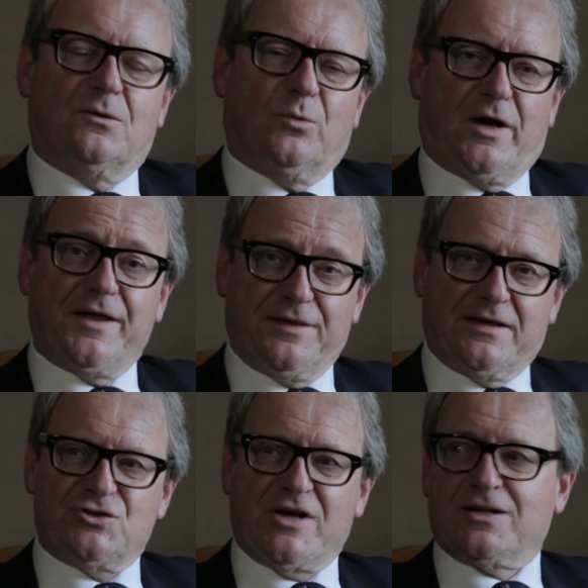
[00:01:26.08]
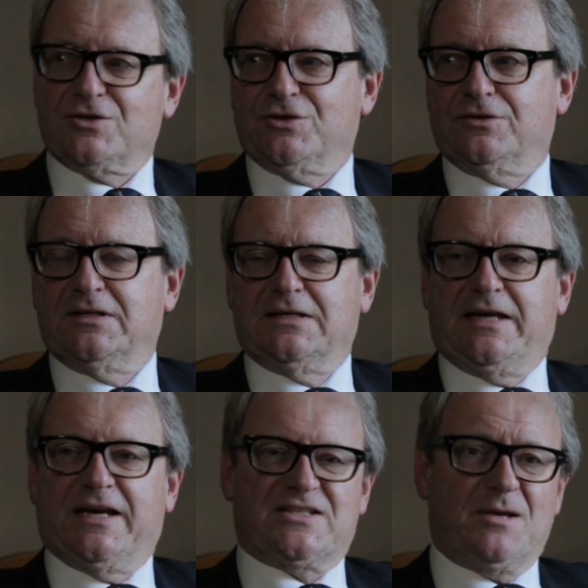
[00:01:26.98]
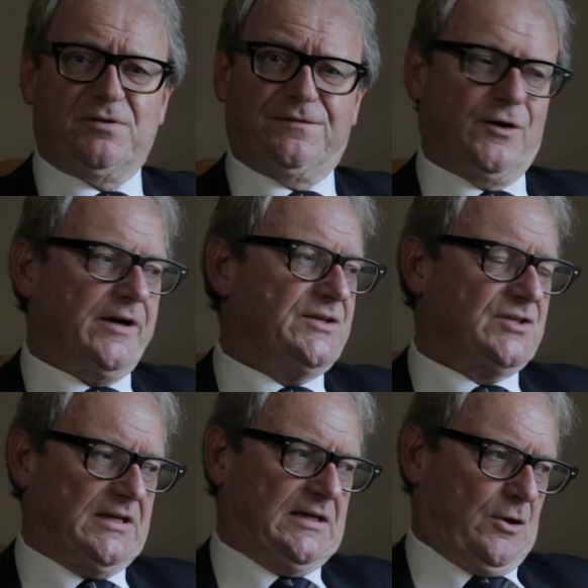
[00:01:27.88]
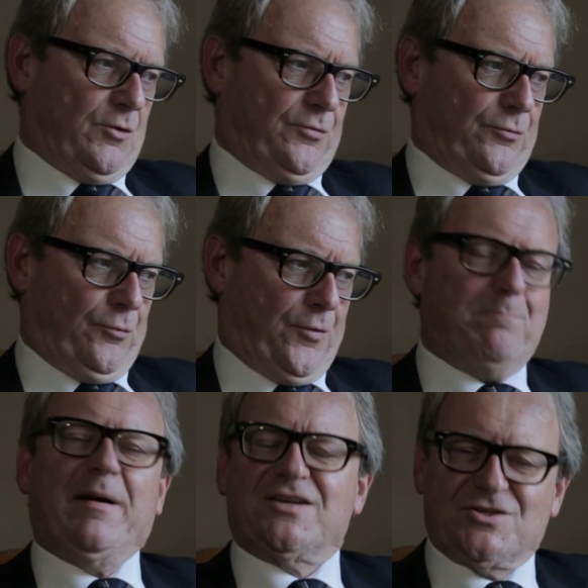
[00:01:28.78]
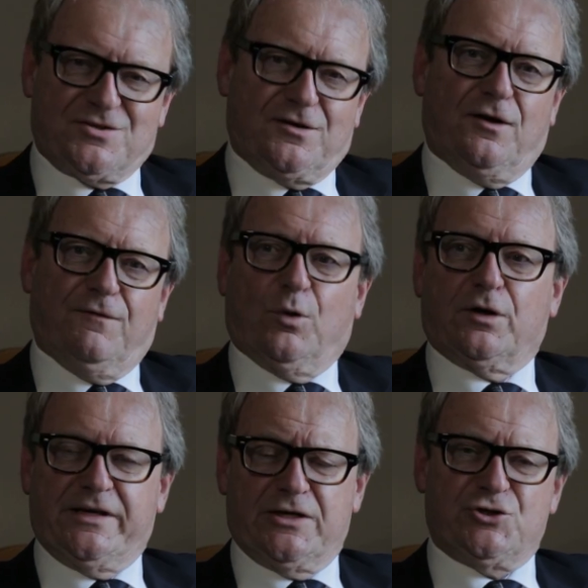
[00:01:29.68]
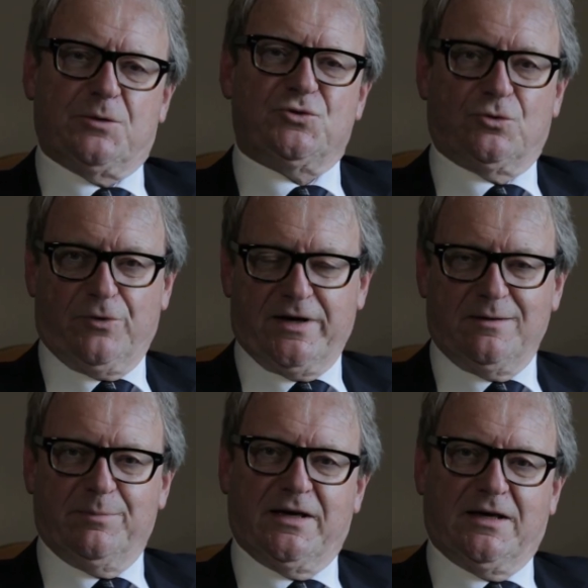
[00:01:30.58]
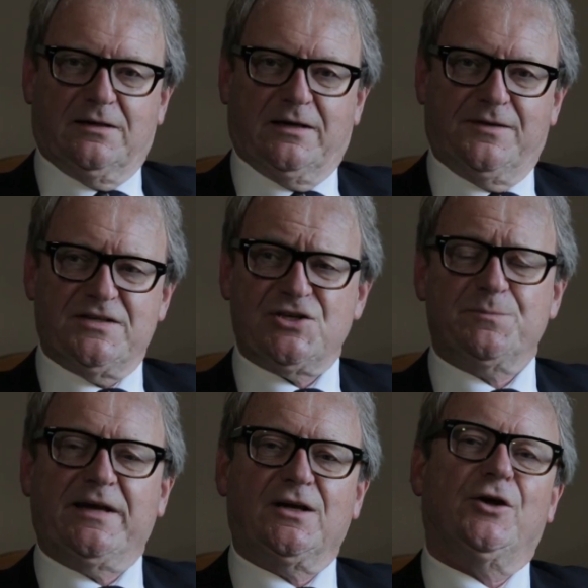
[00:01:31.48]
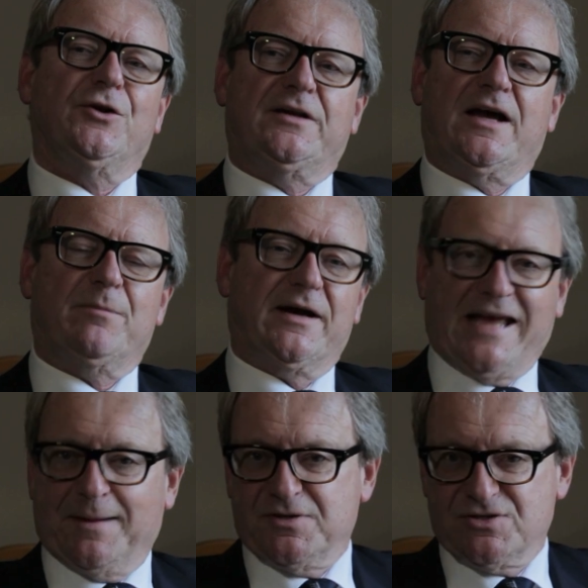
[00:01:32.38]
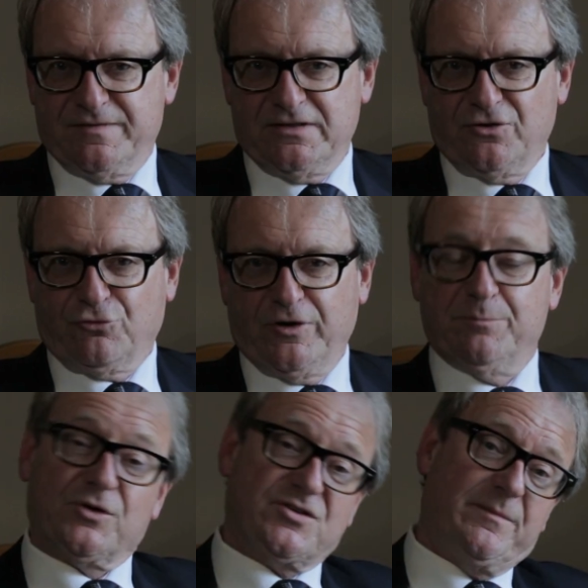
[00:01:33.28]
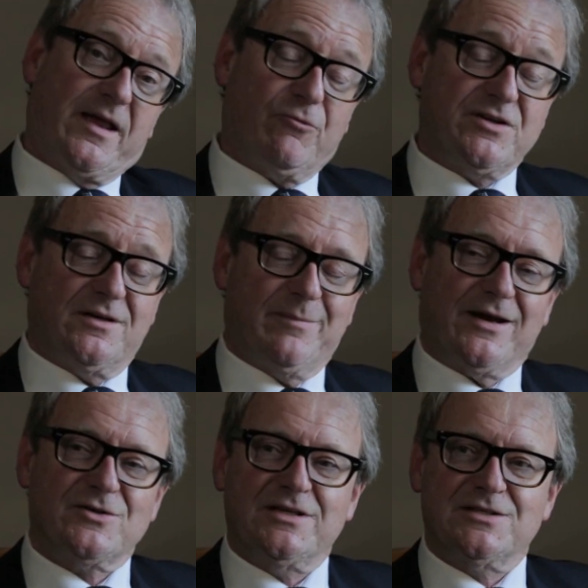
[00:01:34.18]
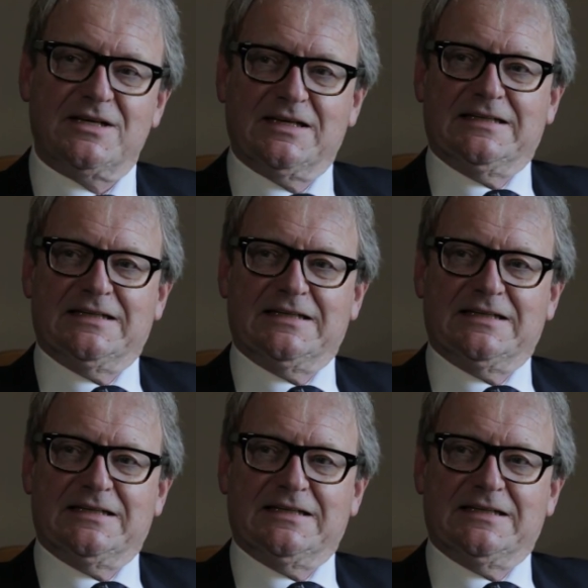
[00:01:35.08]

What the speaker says: Well, I think Shackleton exemplifies the best of what leadership should really be. And this is being learnt now by captains of industry. Books are being written about it.